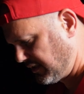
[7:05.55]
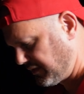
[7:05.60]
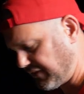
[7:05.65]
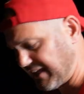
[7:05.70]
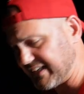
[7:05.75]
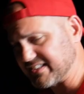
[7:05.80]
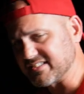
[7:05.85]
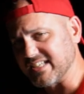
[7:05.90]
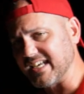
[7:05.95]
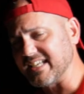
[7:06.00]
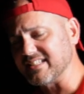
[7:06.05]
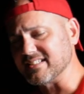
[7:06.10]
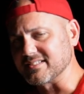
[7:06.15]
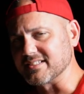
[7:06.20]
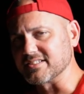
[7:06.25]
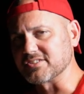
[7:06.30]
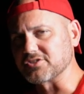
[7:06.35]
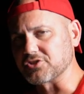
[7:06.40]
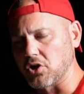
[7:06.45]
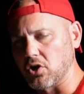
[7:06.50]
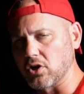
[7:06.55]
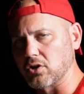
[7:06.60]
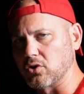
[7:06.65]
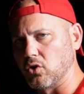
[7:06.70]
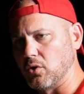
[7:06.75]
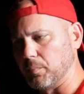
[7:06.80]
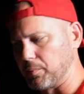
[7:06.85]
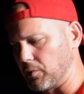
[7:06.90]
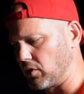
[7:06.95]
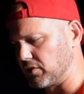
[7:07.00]
They say that this
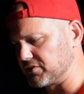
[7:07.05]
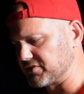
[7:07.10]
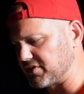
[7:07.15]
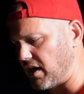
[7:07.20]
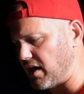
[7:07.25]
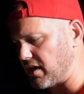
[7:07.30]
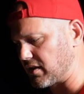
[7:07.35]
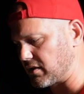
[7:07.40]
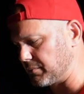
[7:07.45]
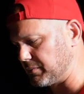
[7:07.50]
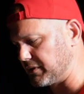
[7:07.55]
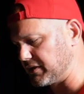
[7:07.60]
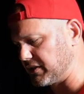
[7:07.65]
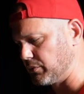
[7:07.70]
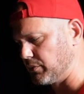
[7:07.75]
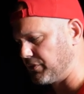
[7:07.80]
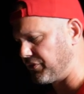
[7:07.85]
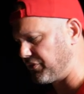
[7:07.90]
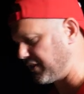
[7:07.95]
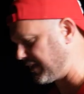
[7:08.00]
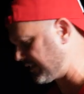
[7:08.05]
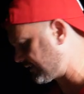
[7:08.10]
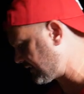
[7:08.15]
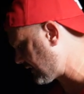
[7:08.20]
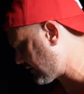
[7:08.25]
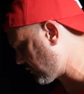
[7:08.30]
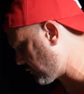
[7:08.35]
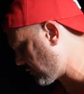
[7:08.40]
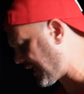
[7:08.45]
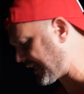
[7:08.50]
charcoal burns hotter, but you would think
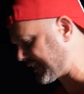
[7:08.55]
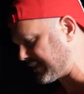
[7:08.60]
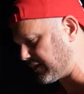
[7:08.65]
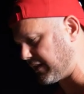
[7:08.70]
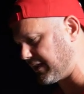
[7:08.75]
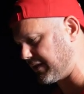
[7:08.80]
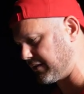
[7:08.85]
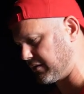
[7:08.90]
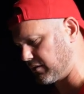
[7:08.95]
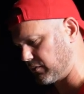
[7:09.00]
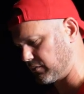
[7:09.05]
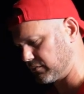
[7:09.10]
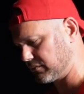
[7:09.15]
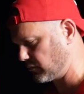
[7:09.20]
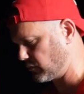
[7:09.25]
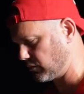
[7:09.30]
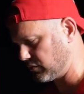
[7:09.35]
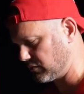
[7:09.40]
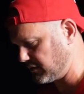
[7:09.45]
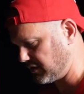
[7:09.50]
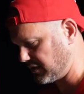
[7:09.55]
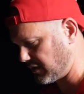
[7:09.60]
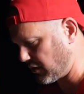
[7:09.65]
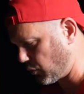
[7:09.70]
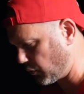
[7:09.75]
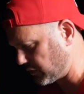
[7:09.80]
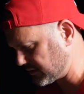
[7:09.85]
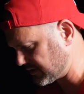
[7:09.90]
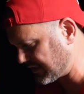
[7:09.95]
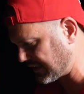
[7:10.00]
that the regulator,
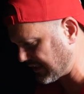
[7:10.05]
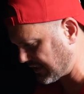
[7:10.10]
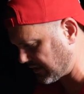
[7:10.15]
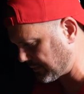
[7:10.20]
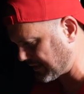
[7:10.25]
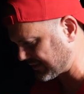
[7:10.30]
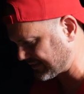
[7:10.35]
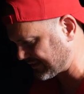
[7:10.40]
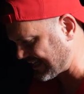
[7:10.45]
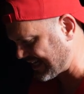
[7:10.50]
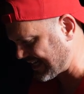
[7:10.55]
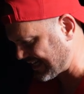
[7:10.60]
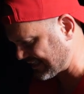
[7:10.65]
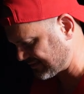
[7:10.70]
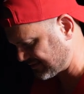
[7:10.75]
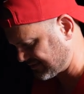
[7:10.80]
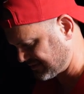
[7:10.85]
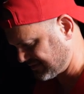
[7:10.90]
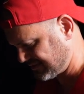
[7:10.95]
wouldn't care about that.